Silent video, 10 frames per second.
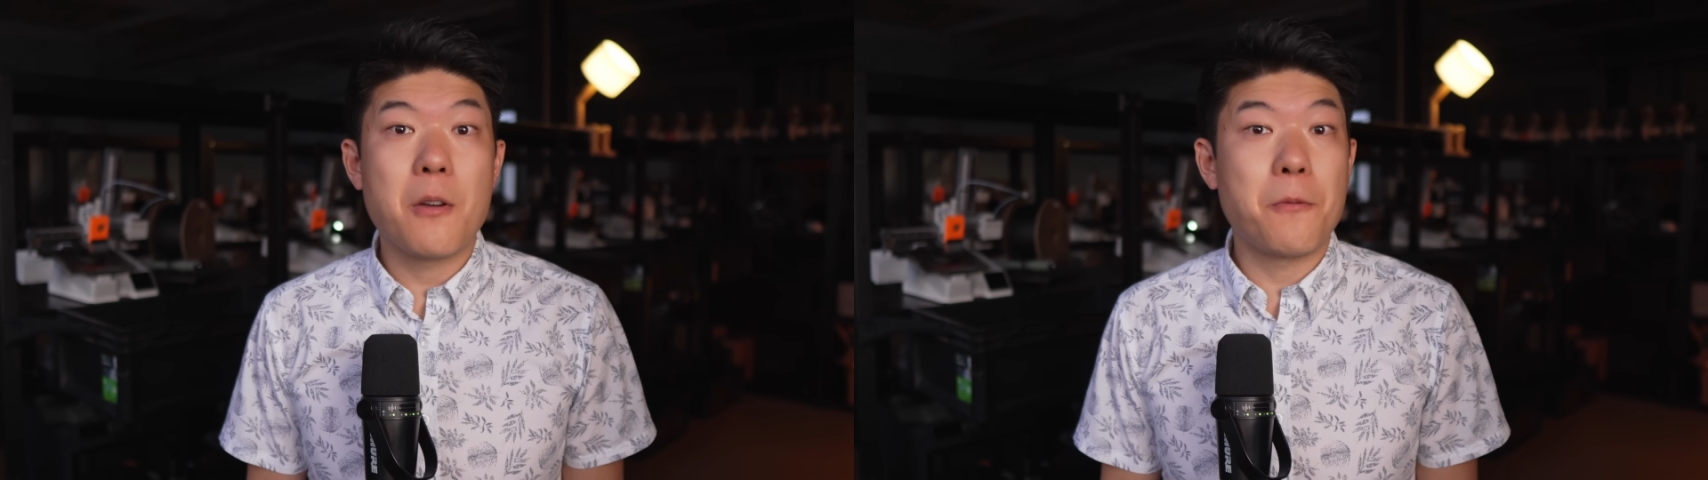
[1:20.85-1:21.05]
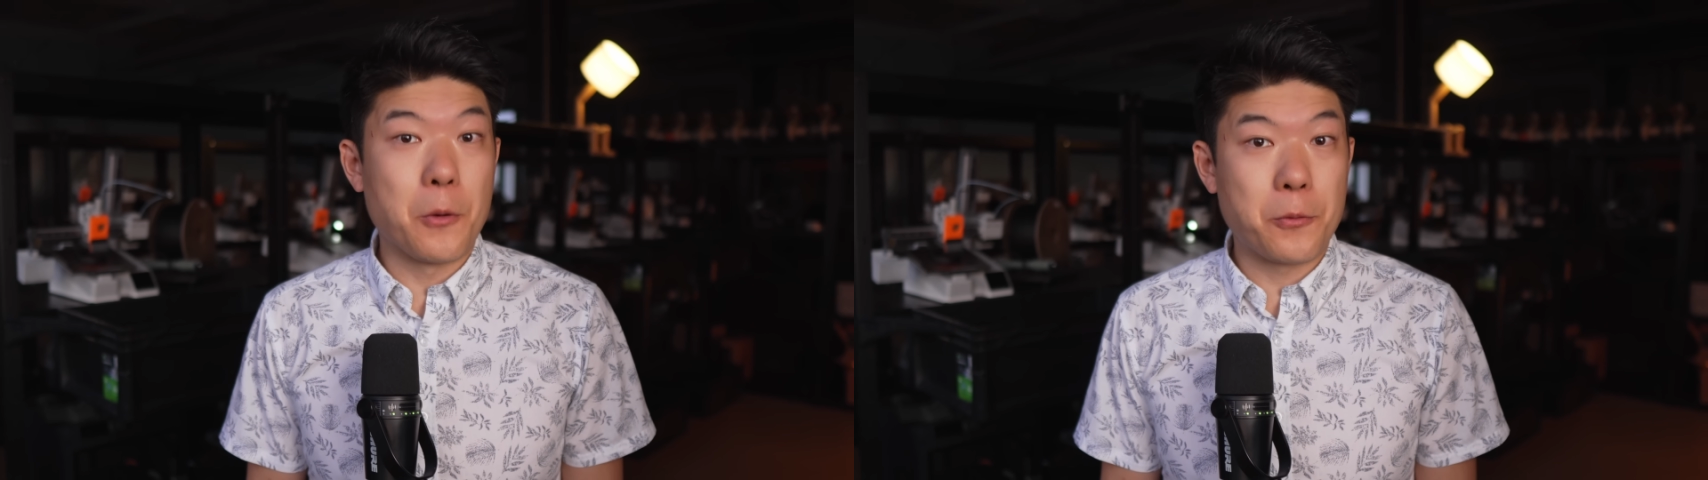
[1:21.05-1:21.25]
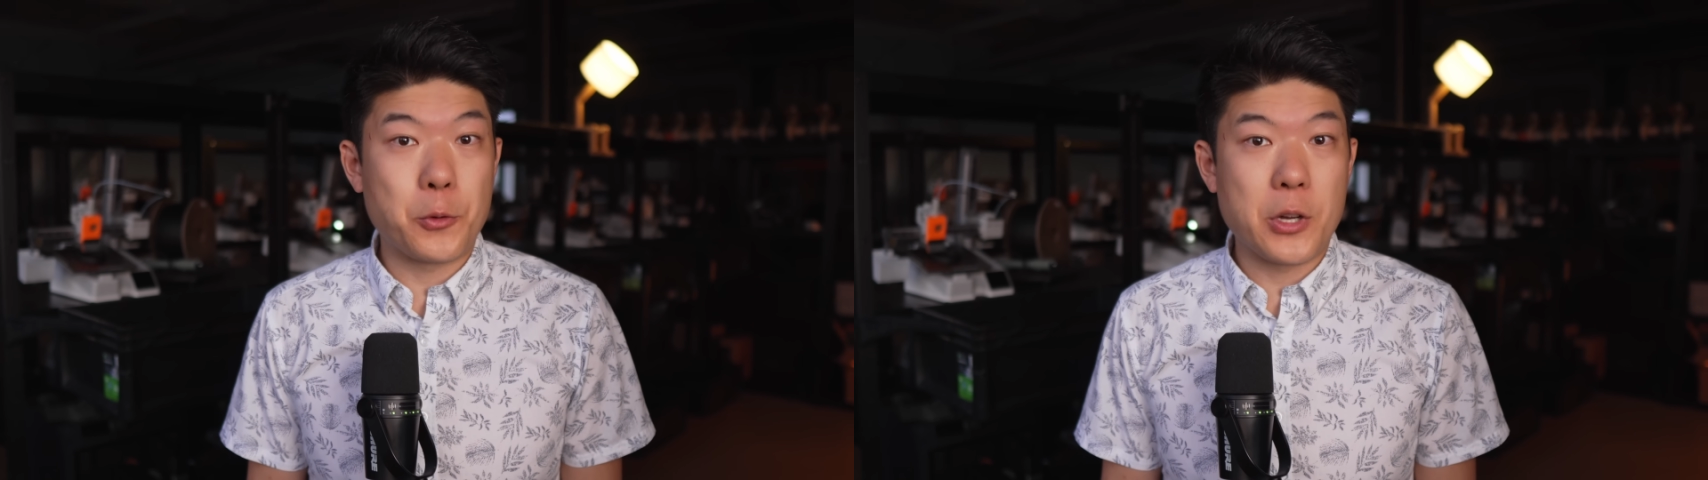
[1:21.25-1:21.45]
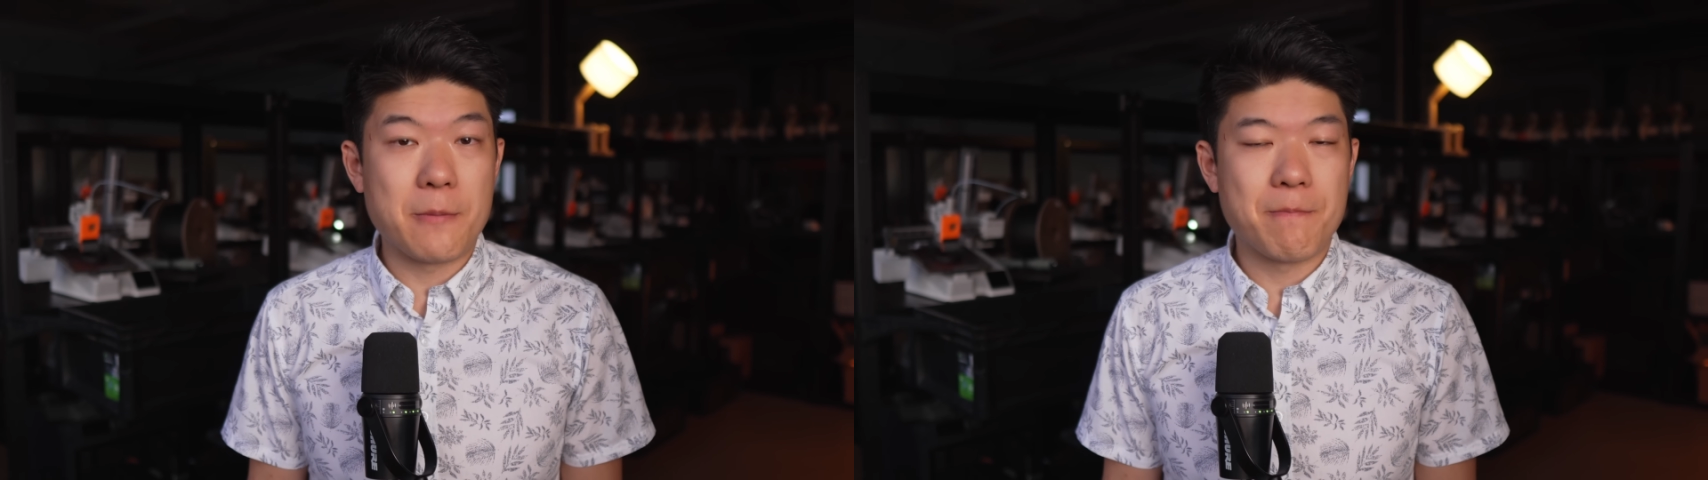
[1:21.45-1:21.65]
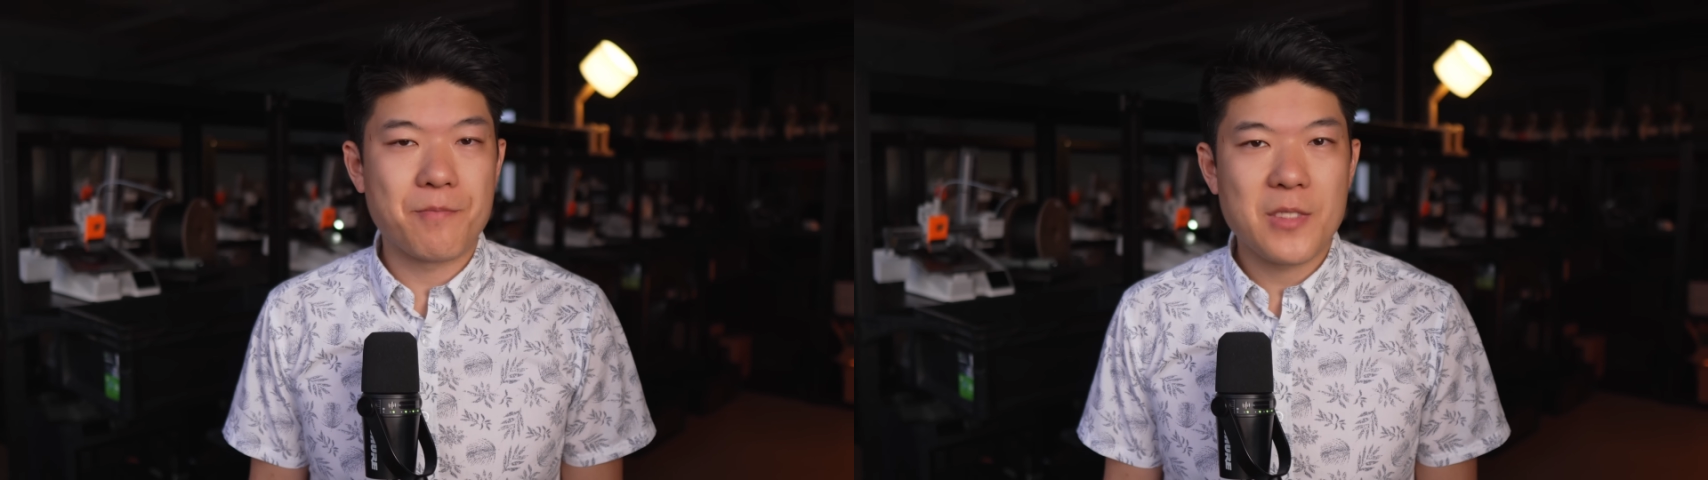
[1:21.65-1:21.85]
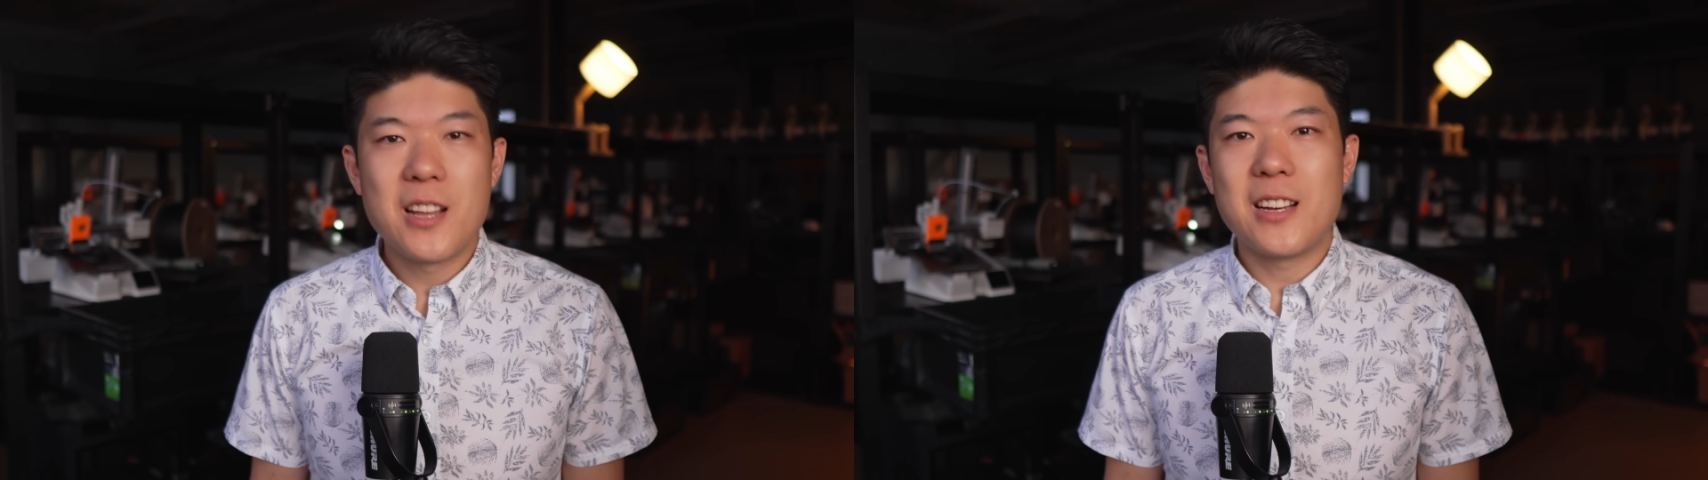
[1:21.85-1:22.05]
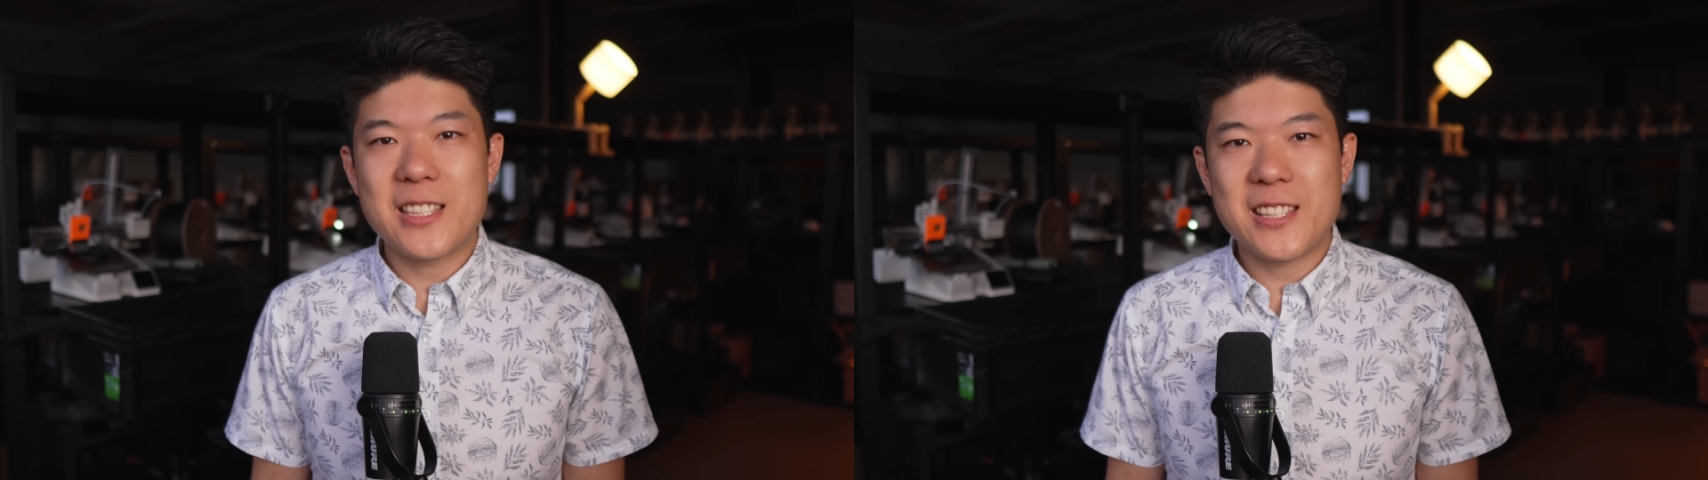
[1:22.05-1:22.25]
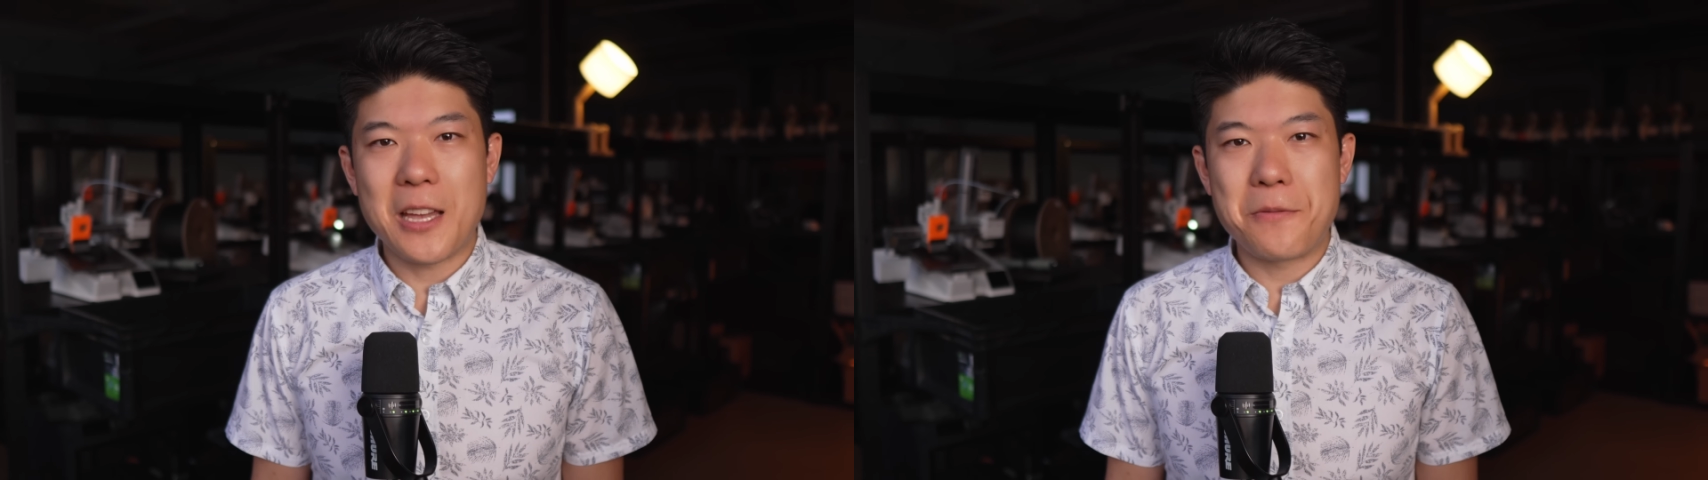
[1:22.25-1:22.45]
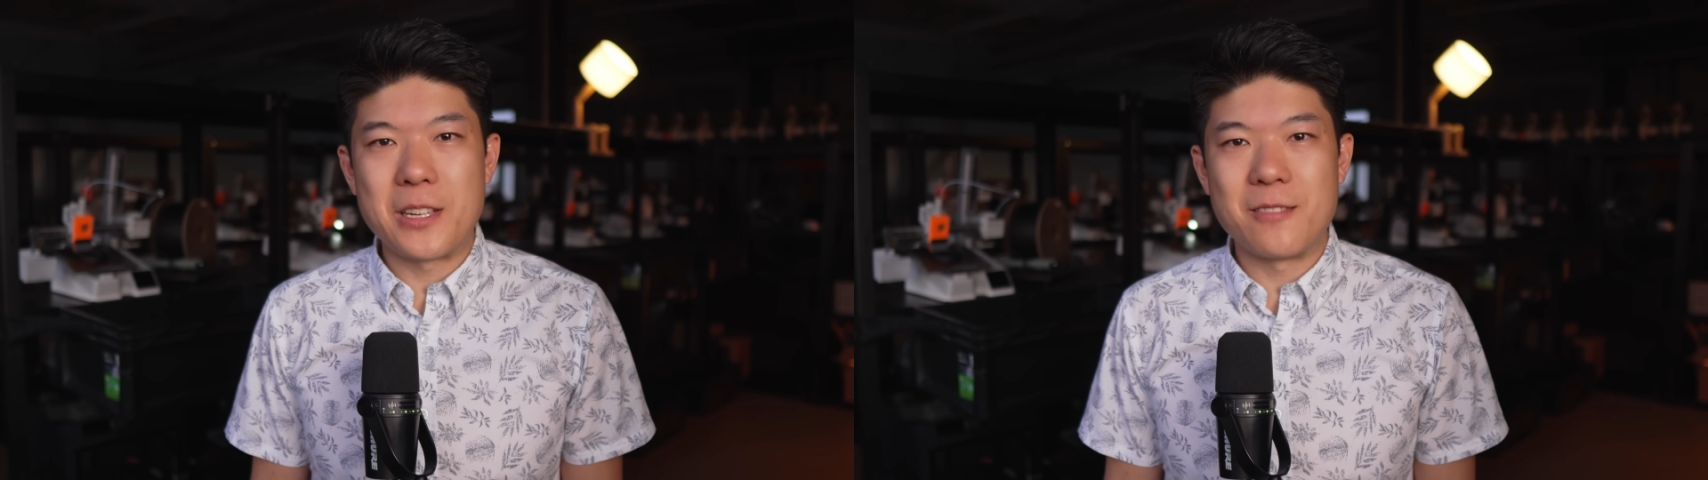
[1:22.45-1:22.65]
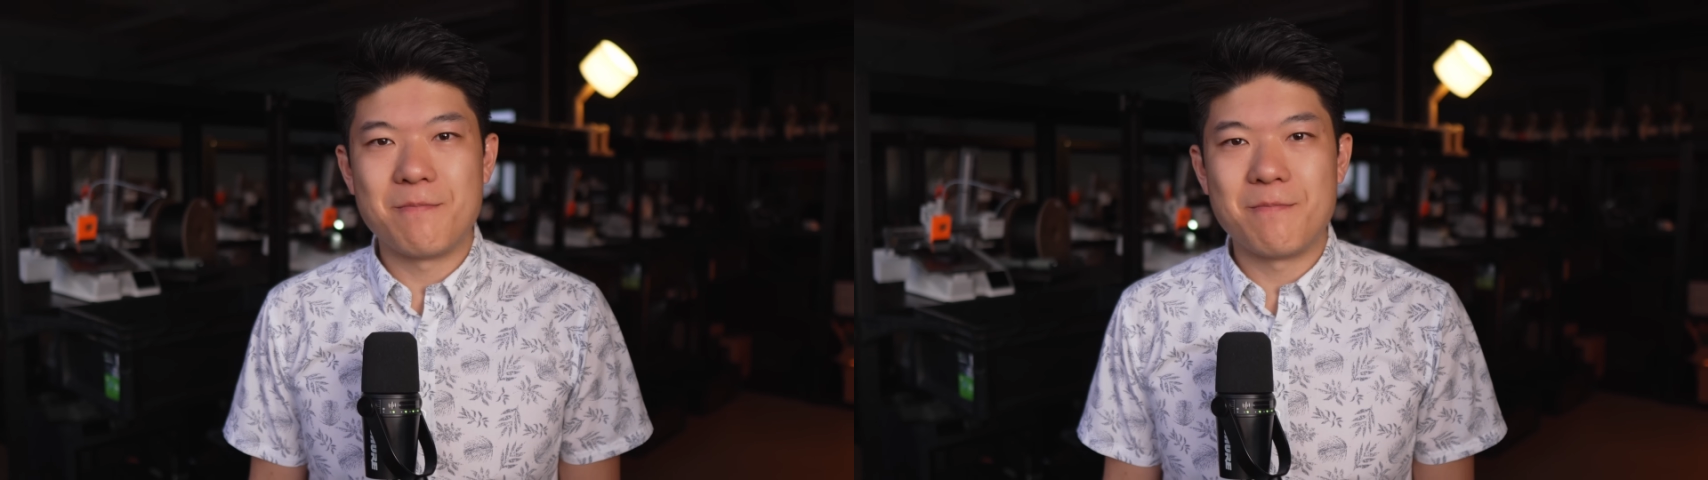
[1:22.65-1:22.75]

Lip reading: for free. Let's dive in.